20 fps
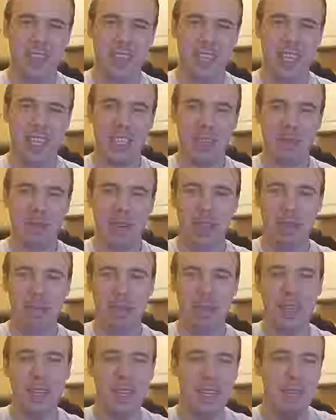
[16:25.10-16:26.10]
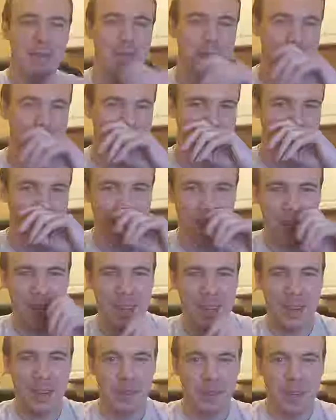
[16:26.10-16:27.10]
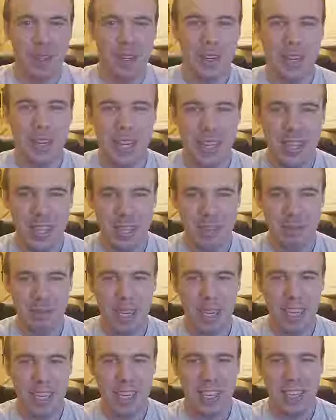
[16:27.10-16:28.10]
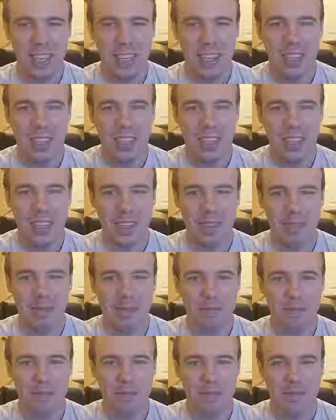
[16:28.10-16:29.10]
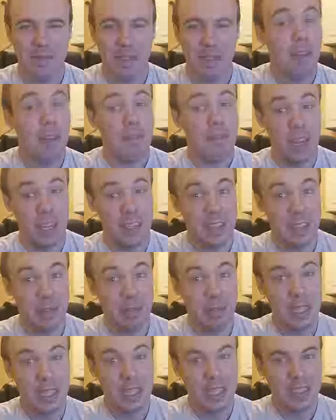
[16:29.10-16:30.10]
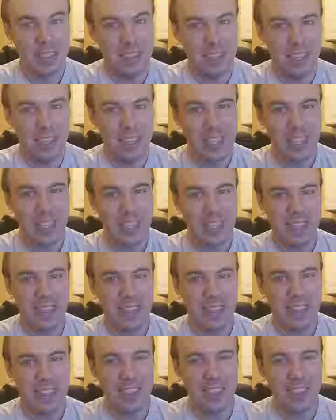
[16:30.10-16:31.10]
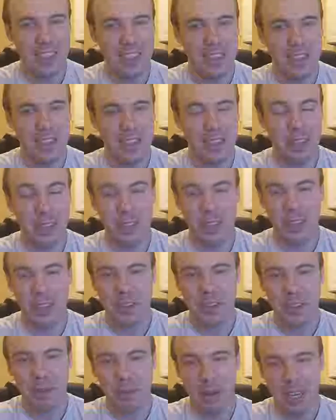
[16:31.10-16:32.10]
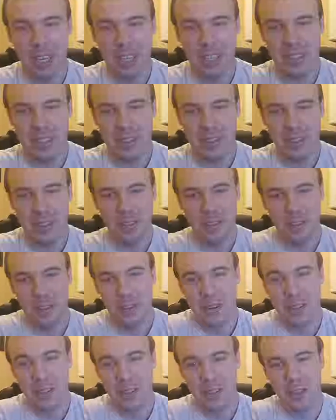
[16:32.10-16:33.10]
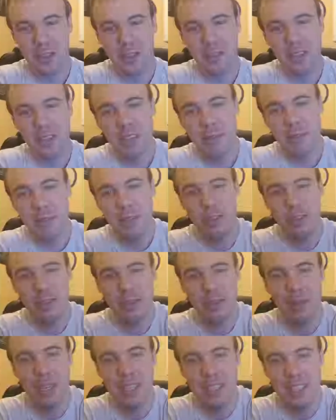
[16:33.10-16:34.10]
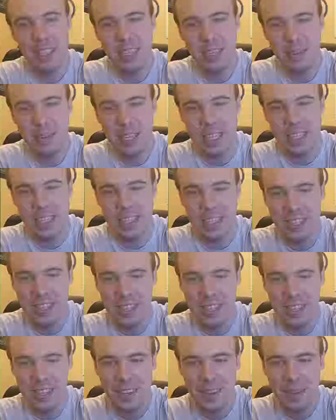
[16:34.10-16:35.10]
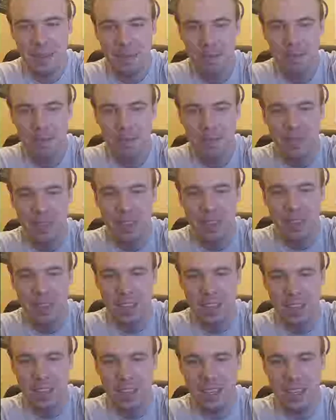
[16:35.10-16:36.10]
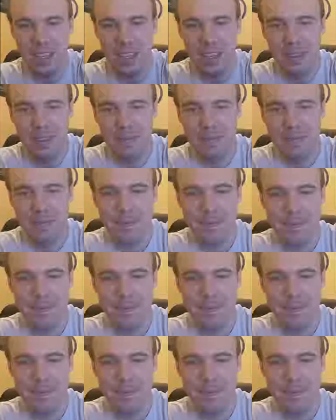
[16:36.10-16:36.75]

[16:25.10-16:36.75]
change my opinion about whether or not this might um, affect somebody's uh, uh, allergic response or or sort of an immune response, anyways. Um,